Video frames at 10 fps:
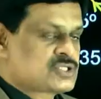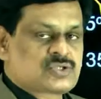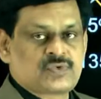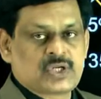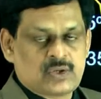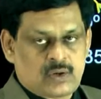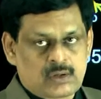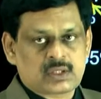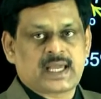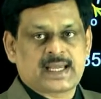So we know
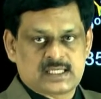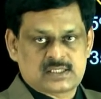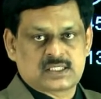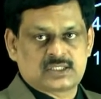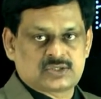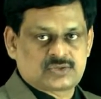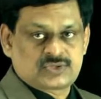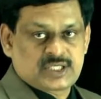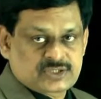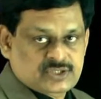all the angles at the two
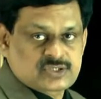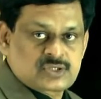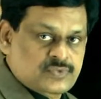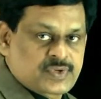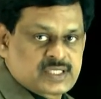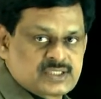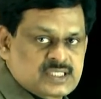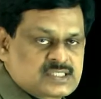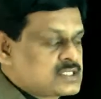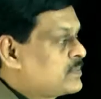junctions, so we can
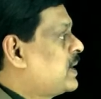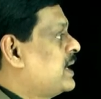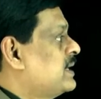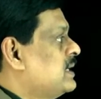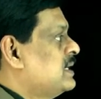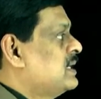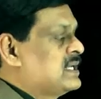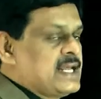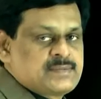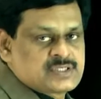just apply
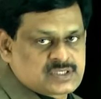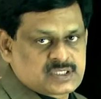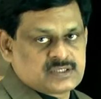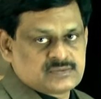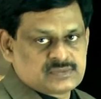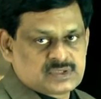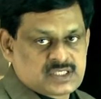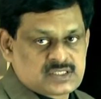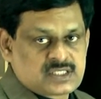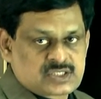Lami's theorem the
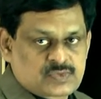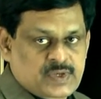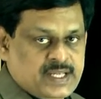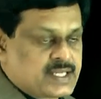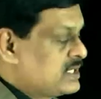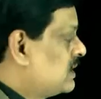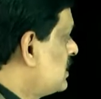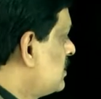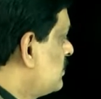easiest way here,